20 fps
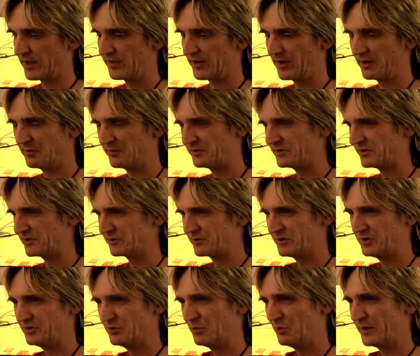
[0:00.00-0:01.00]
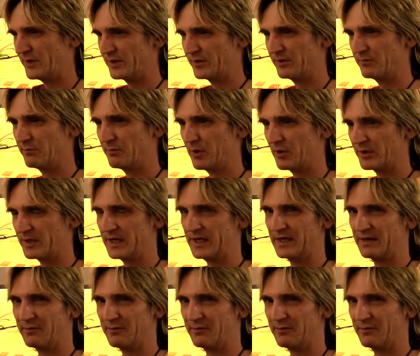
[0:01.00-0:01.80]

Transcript: I thought it was just too weird and bulky,